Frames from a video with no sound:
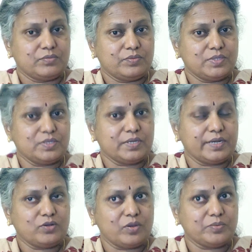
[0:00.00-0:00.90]
Which is the
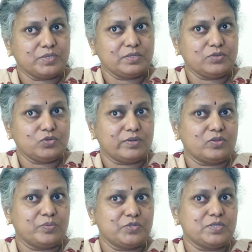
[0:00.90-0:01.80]
right option?
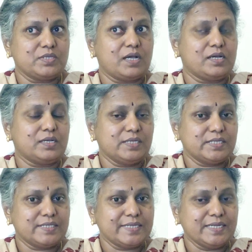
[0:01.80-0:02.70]
The options are a
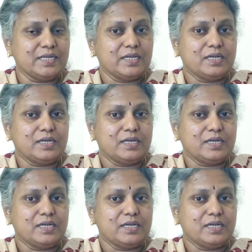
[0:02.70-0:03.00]
little,